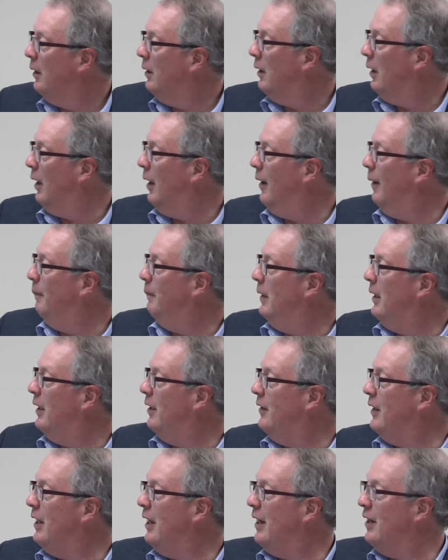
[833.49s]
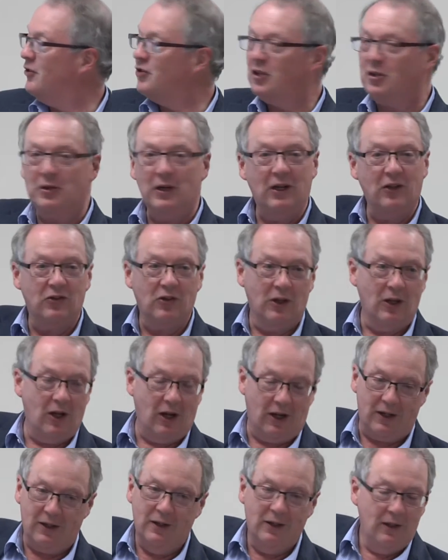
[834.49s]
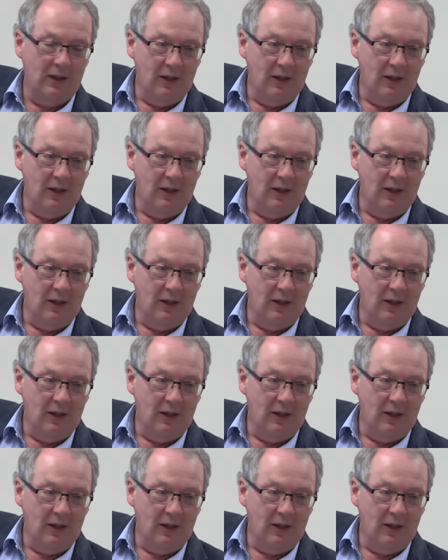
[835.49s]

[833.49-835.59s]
And the answer is, look,